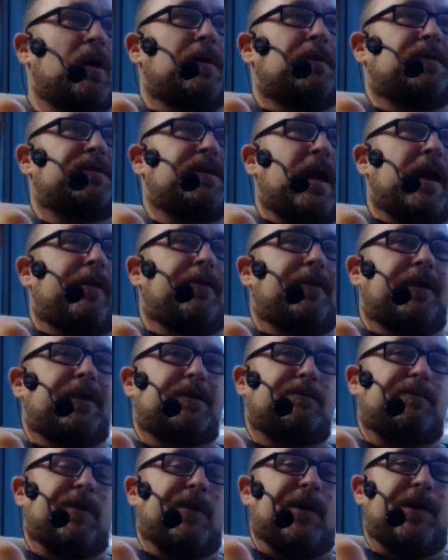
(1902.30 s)
the sacred
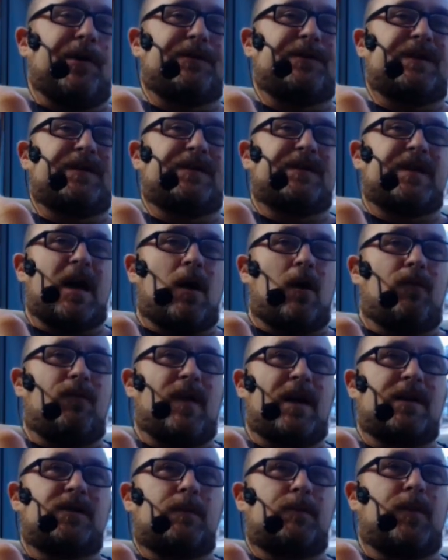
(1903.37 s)
experience itself,
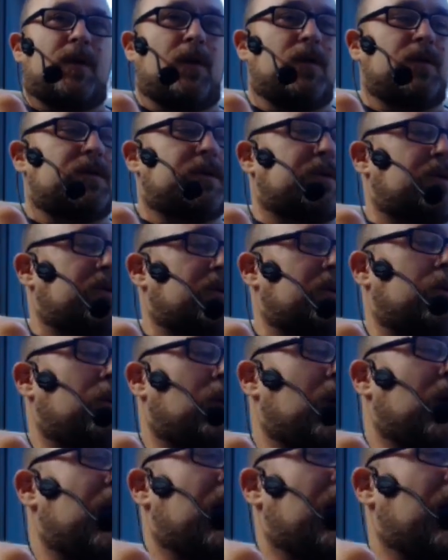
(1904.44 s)
as opposed to uh,